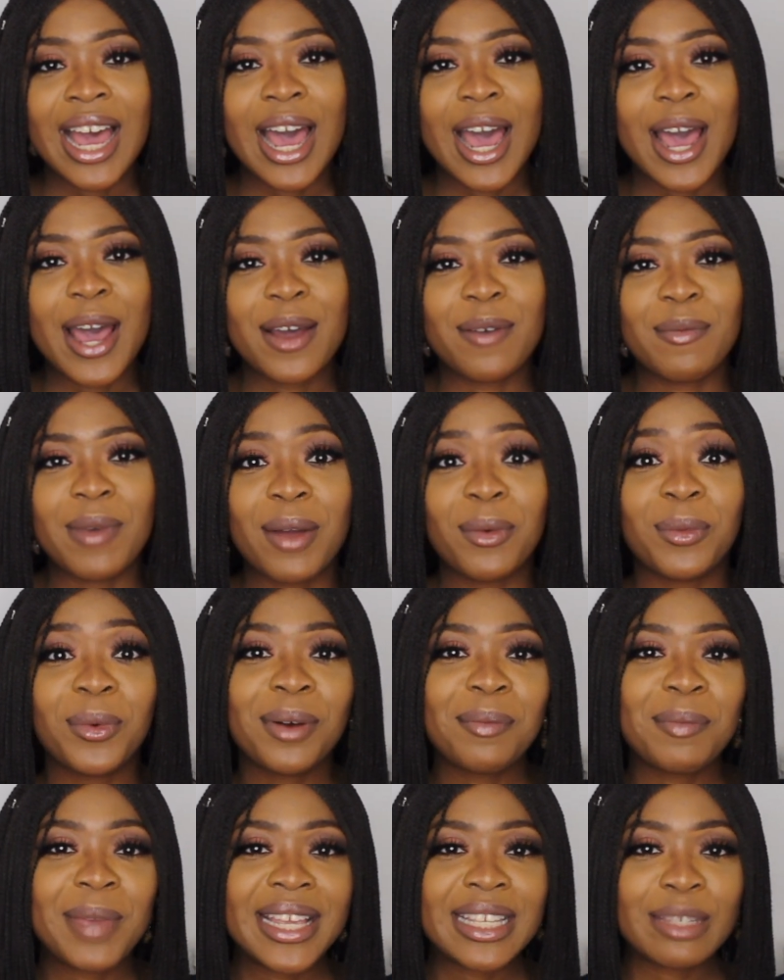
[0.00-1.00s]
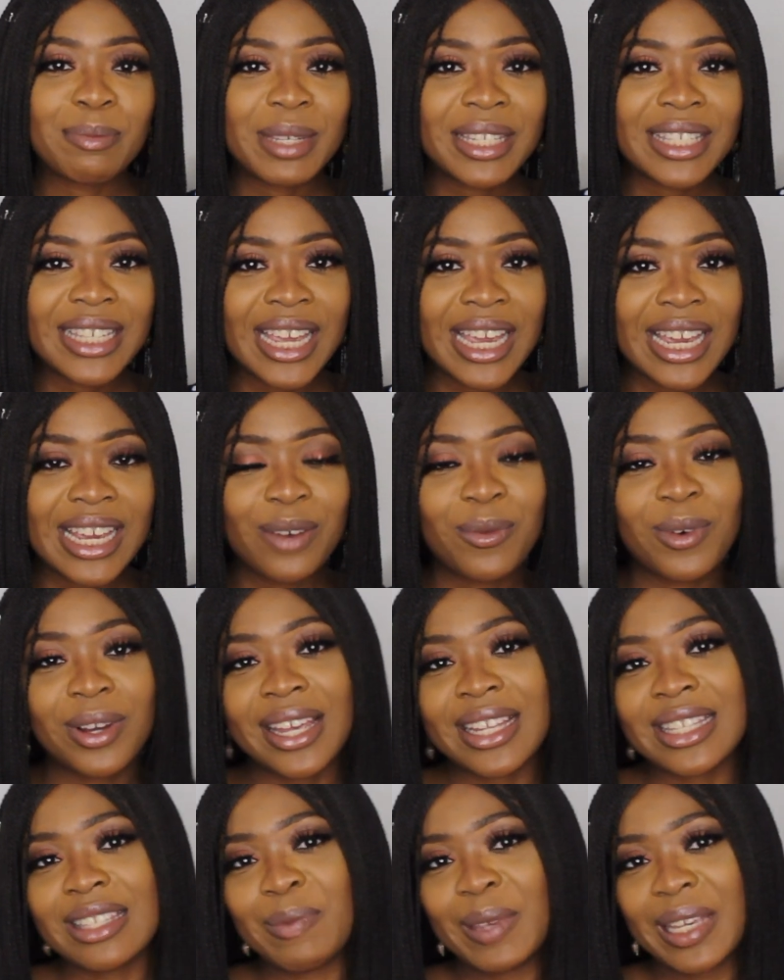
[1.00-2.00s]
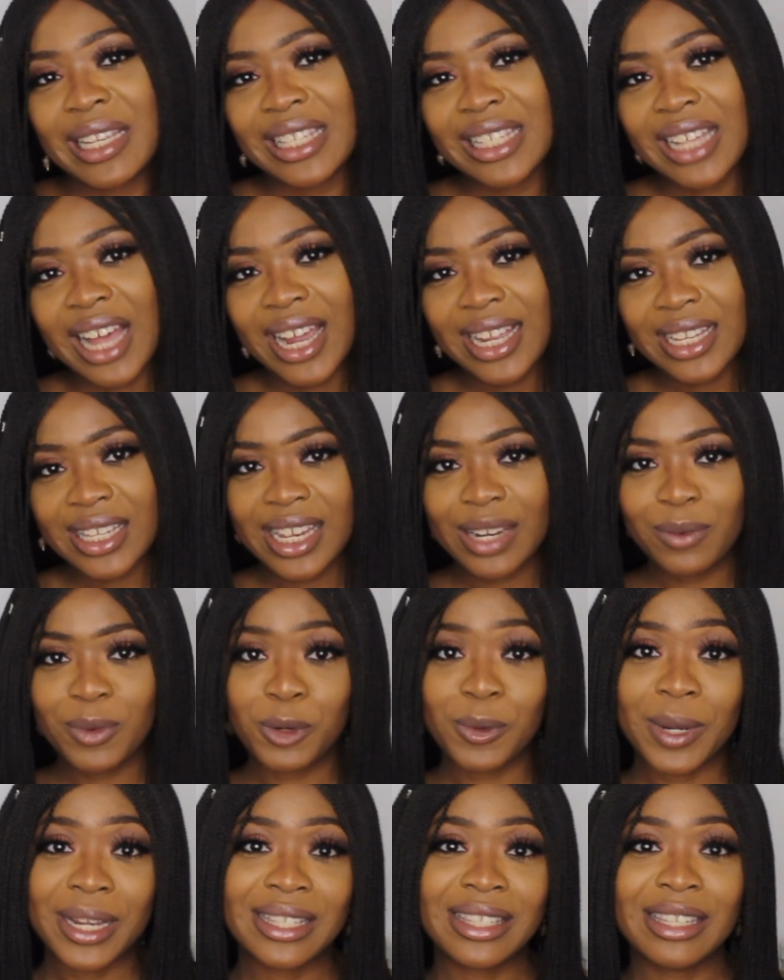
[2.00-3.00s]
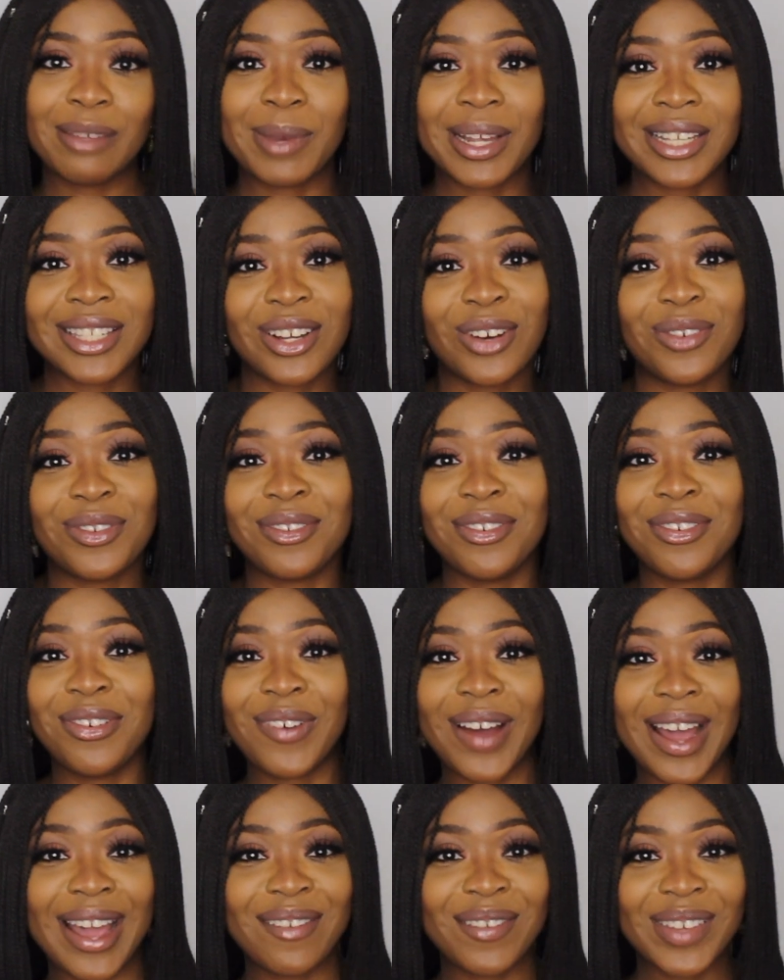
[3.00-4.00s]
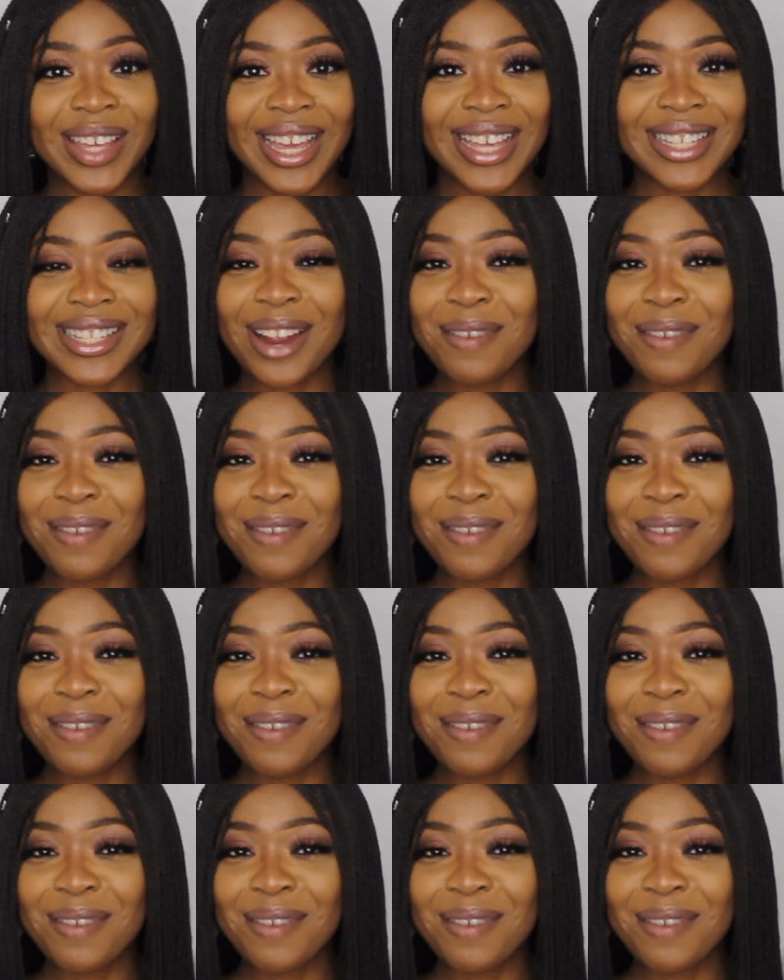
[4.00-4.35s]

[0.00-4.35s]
and what makes me tick, what gets me excited, where do I see myself in 5 years.